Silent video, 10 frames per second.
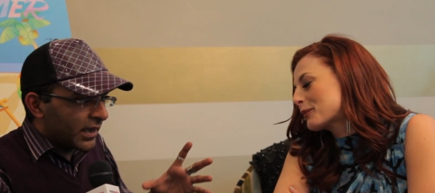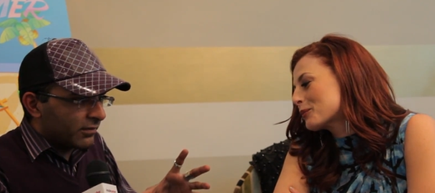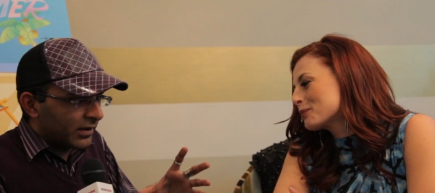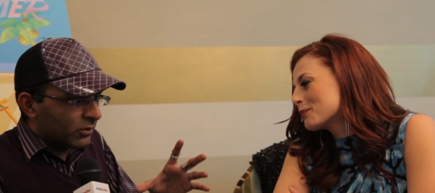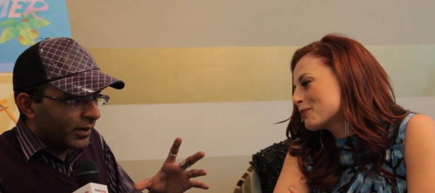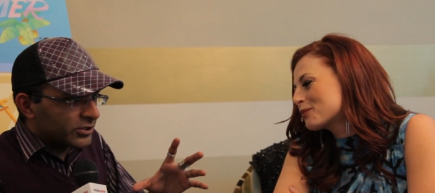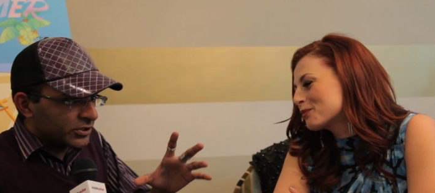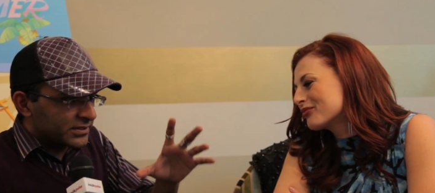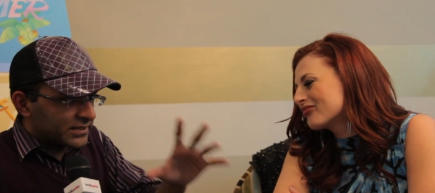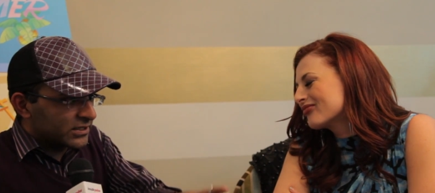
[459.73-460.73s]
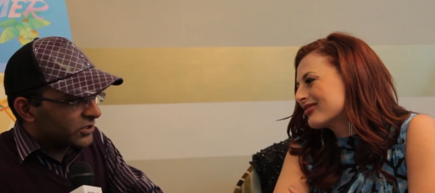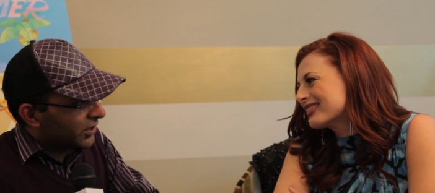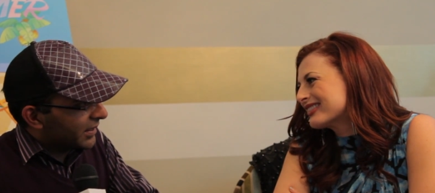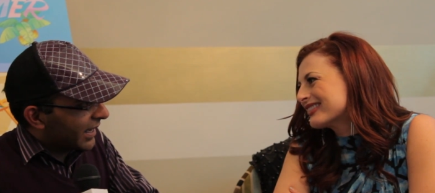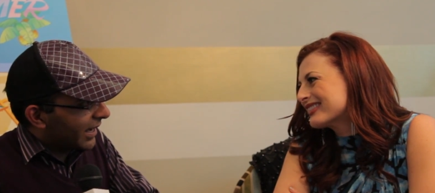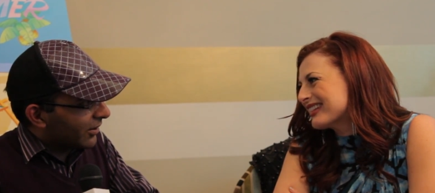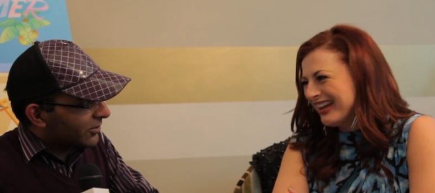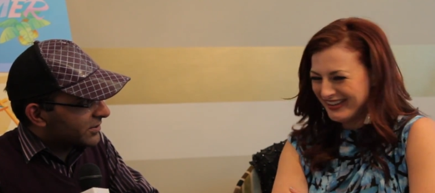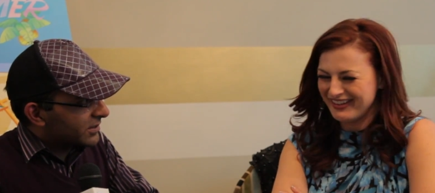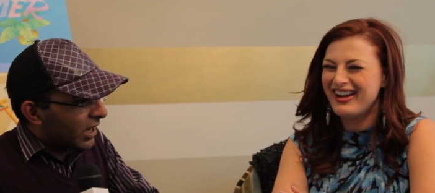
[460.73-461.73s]
Speaker 1: have, like, Rachel's sister in the house.
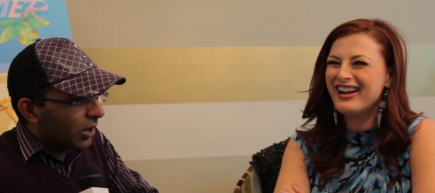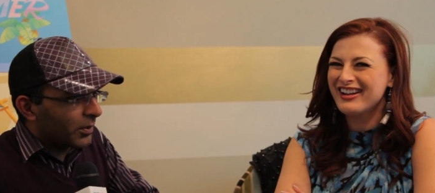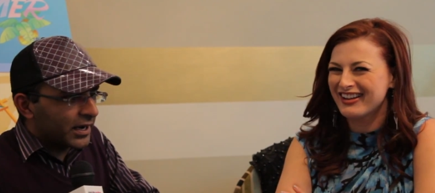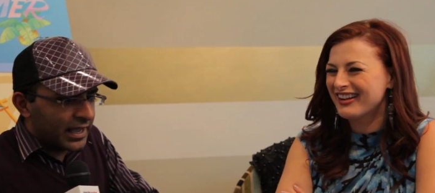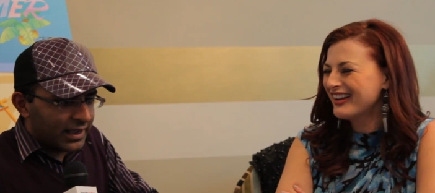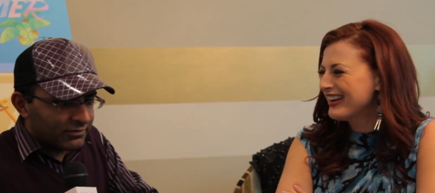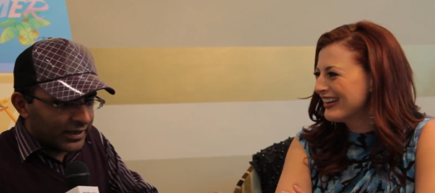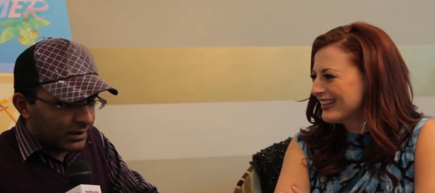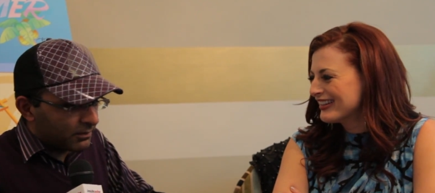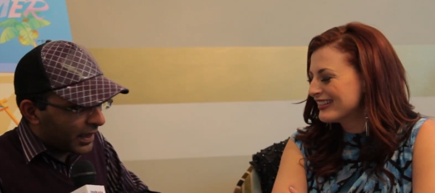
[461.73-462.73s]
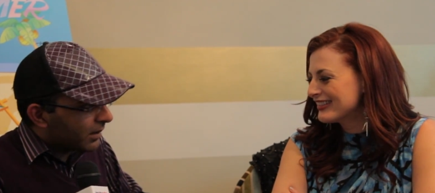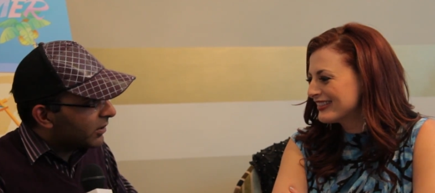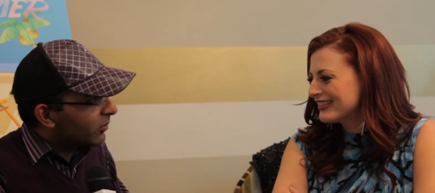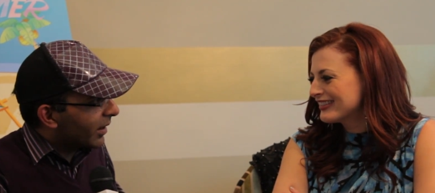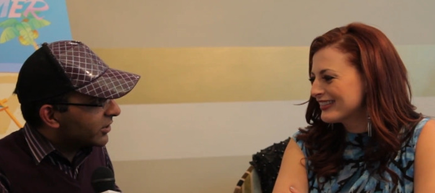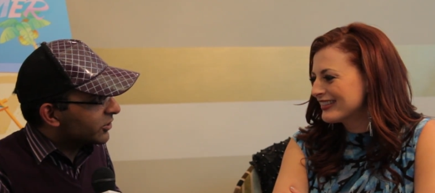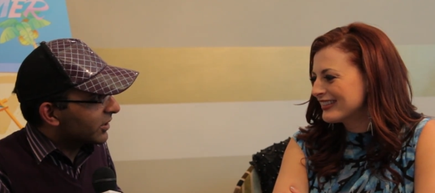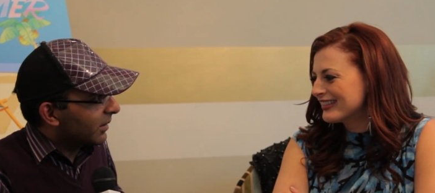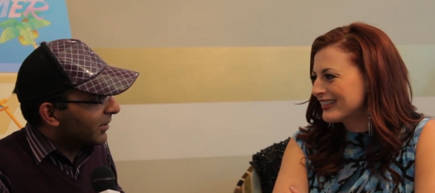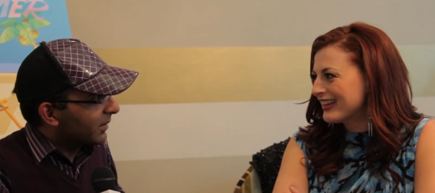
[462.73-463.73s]
Are we going to have, like, a baby Rachel
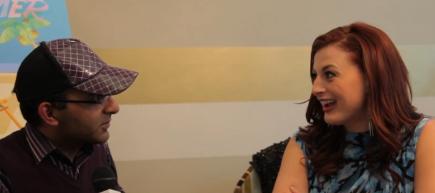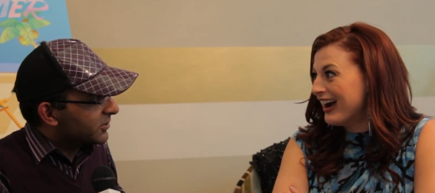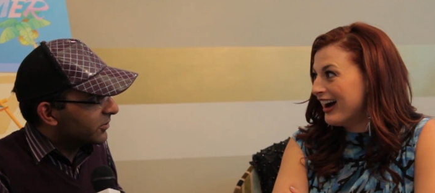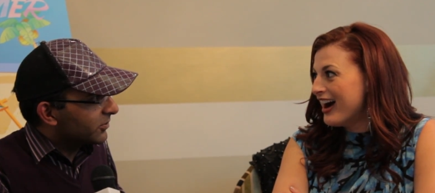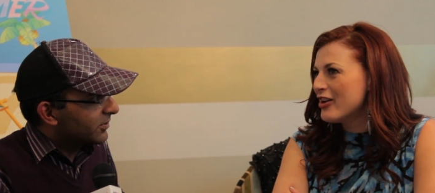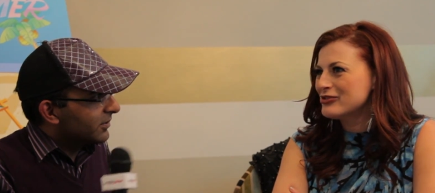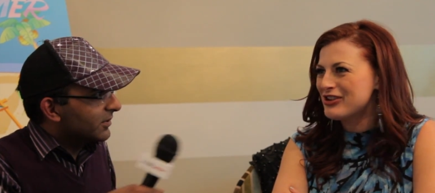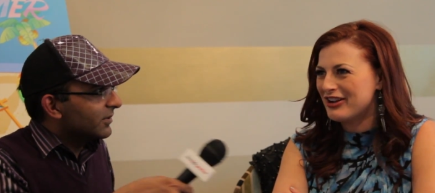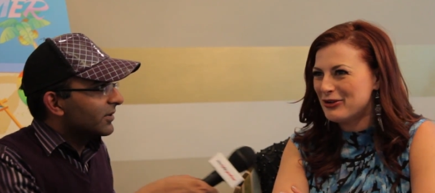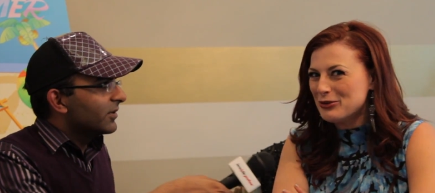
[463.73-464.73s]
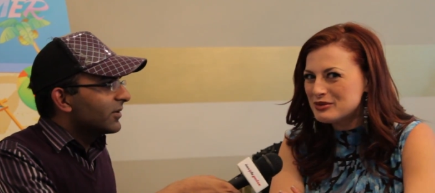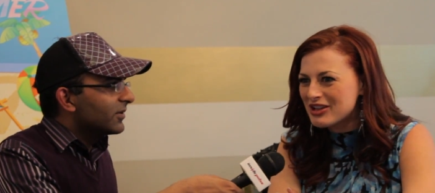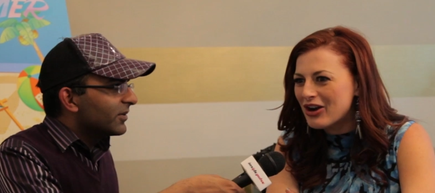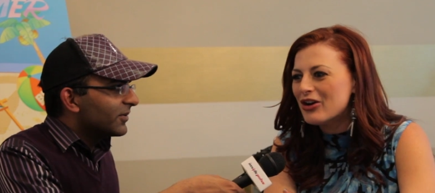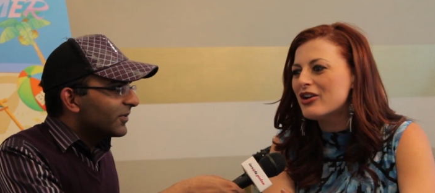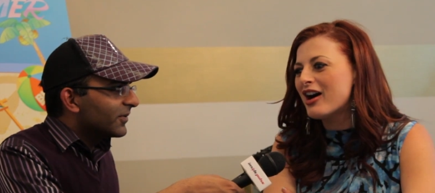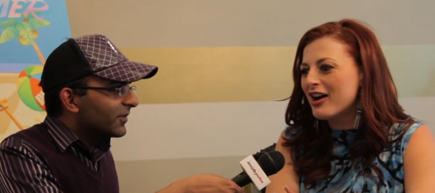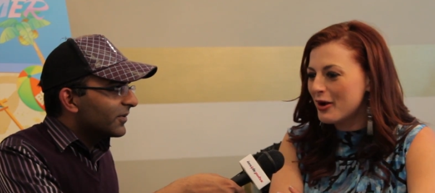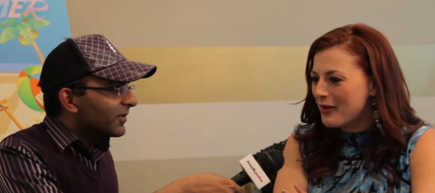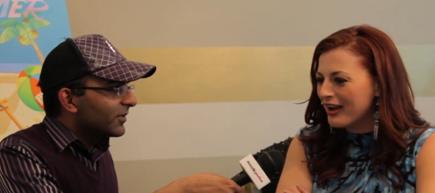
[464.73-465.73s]
coming up soon? Oh, I hope so.
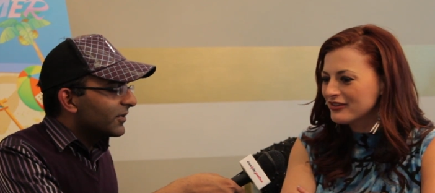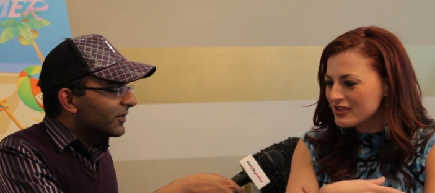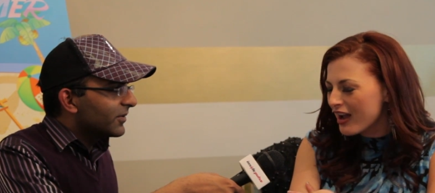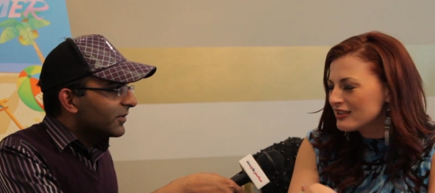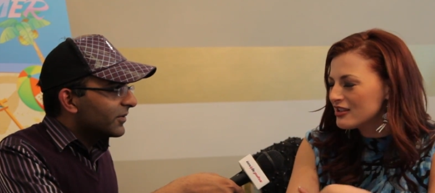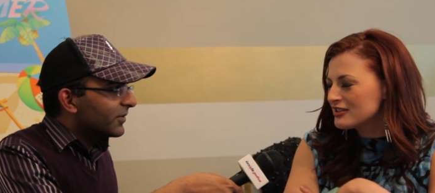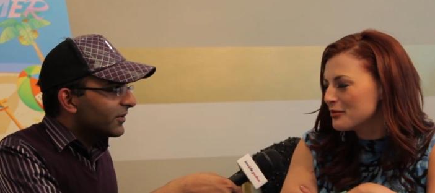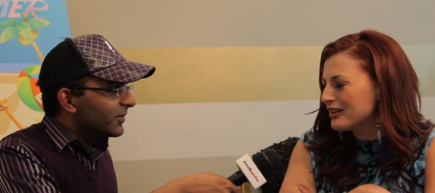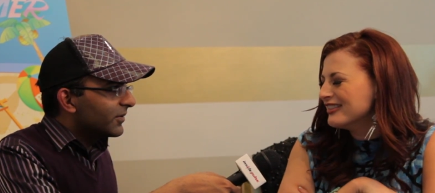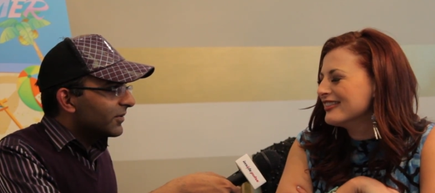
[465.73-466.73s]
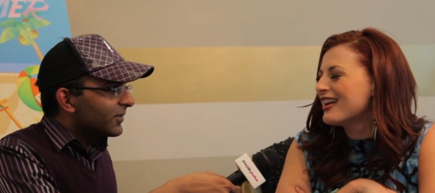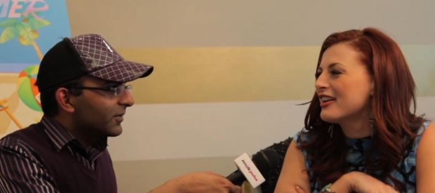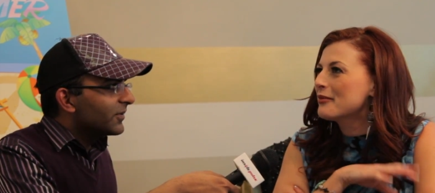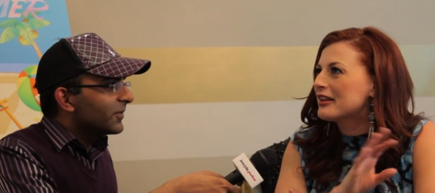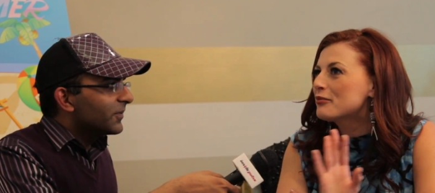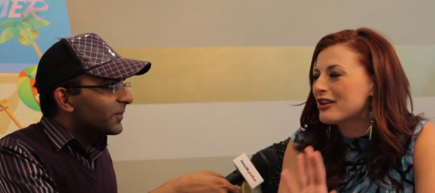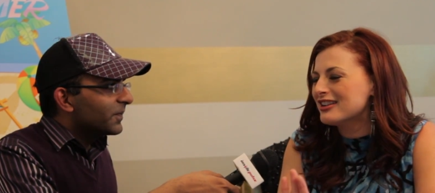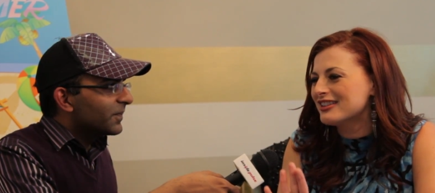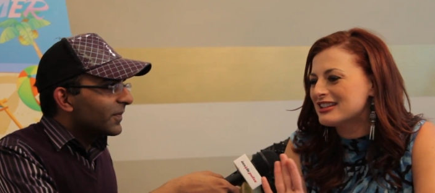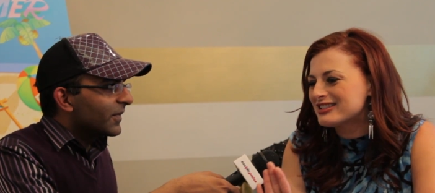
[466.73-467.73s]
Speaker 2: I talked to Brendon a lot. I'm like,
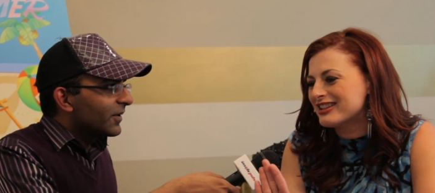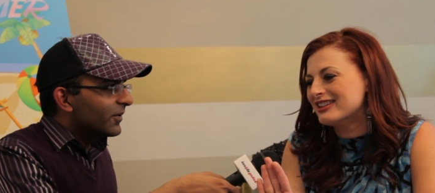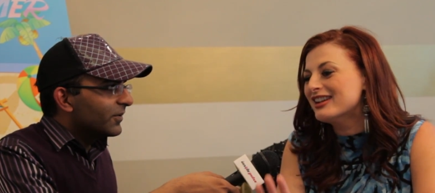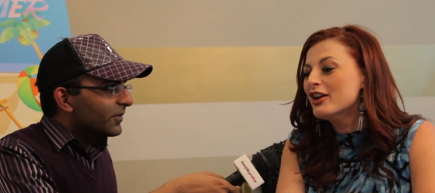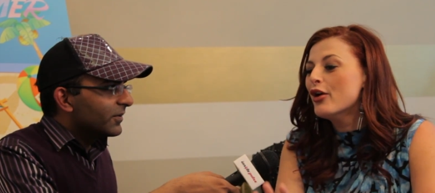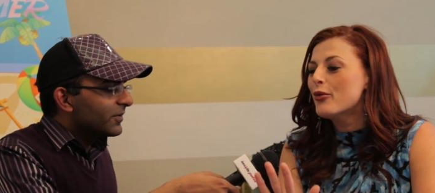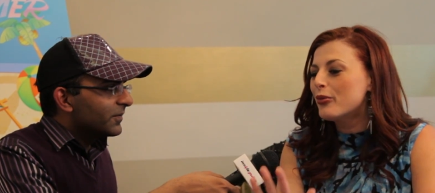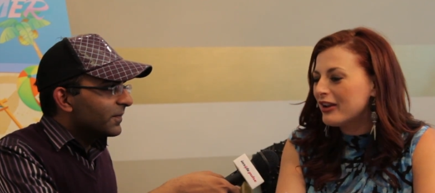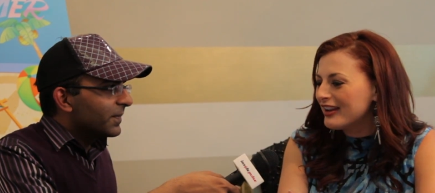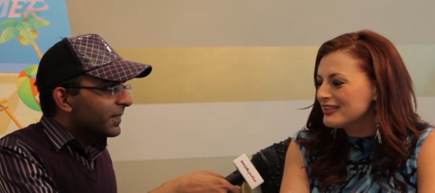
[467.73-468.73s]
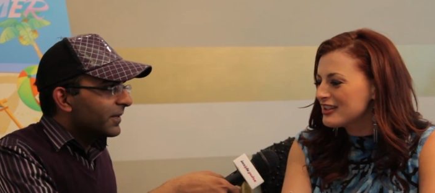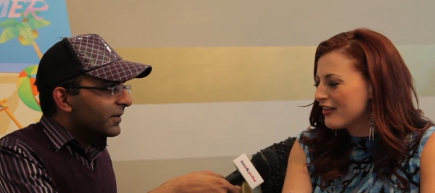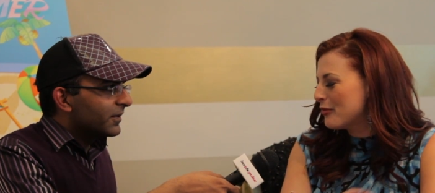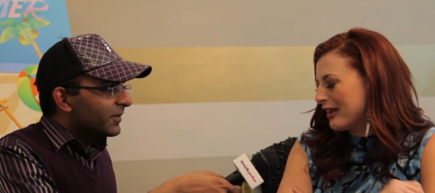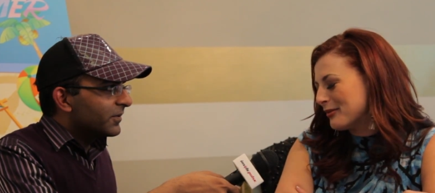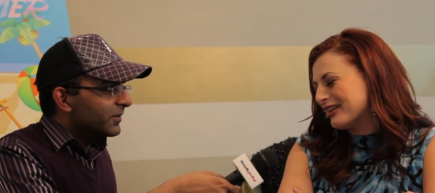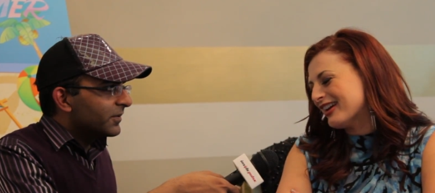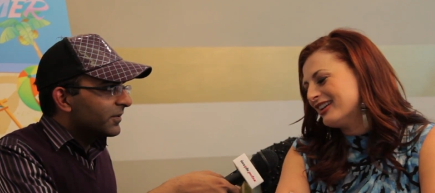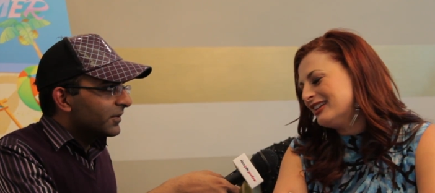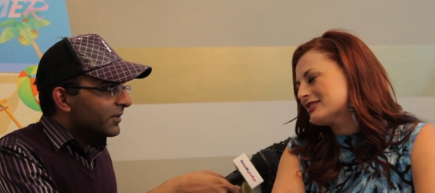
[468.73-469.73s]
Brendon, listen, we should have a baby.
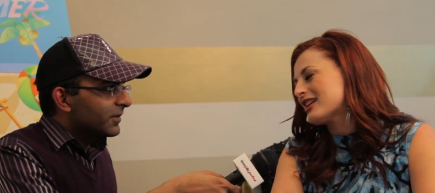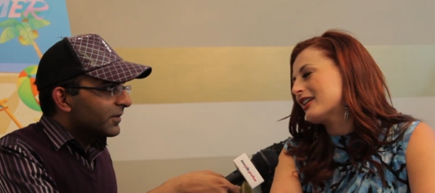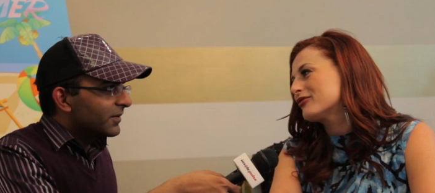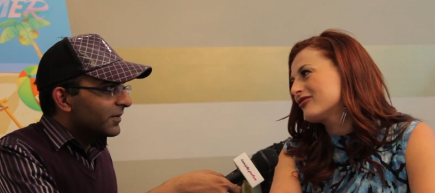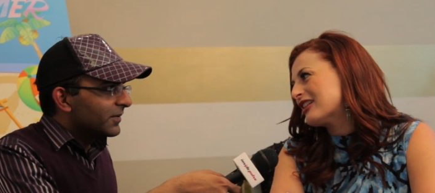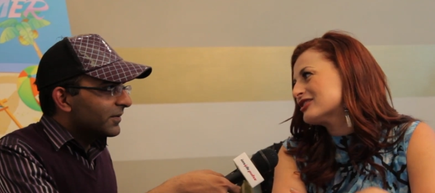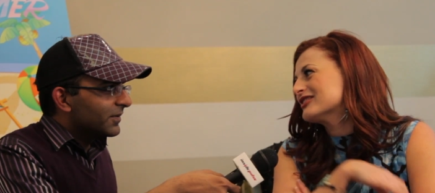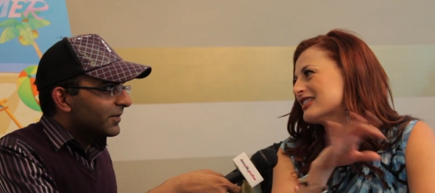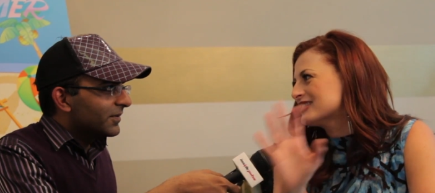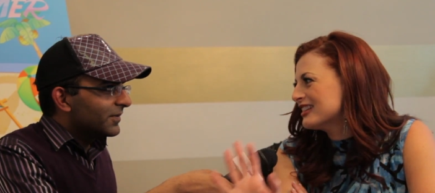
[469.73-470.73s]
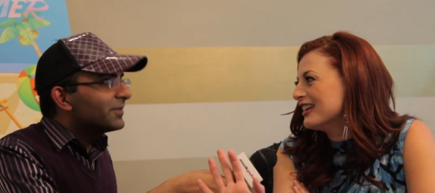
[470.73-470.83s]
And he's like, Rachel, listen,